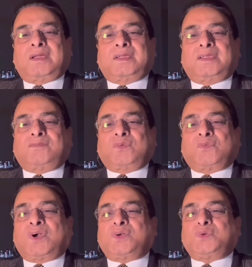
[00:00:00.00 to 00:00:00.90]
If you
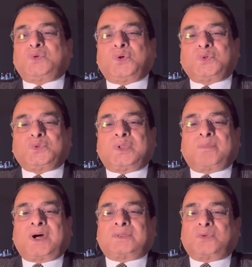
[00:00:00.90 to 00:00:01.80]
want to go to the
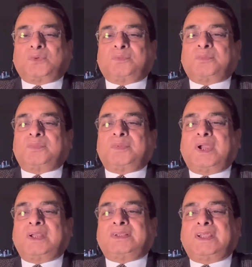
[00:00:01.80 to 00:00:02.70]
bathroom
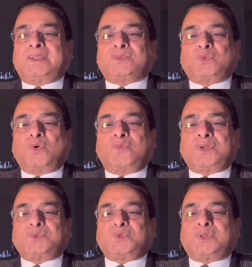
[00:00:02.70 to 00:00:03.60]
and there is no
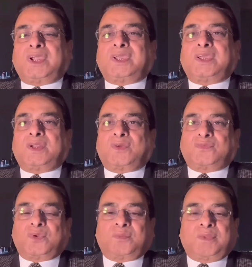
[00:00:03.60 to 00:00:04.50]
one to take care of
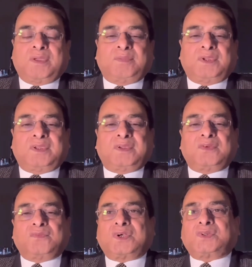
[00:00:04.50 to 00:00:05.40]
your baby,
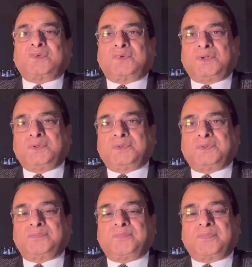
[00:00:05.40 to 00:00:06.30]
what you will do?
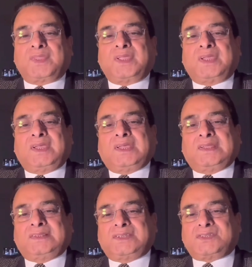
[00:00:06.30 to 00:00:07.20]

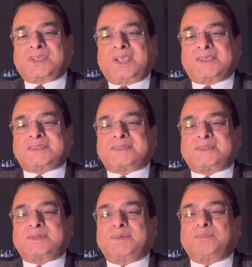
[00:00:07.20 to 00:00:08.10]
In this case,
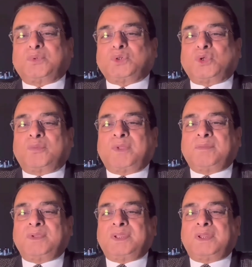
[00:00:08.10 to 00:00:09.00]
put your
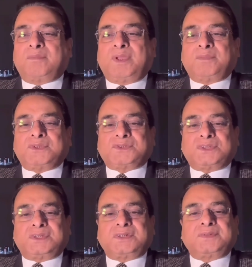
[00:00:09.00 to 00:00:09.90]
baby in a baby
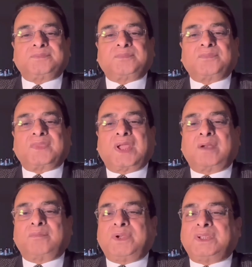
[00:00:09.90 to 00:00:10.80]
seat
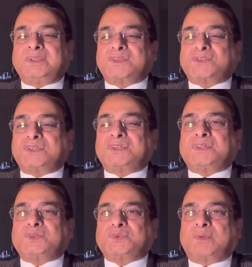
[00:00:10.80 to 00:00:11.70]
and bring the seat
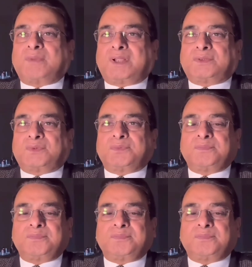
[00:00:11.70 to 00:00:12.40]
into the bathroom.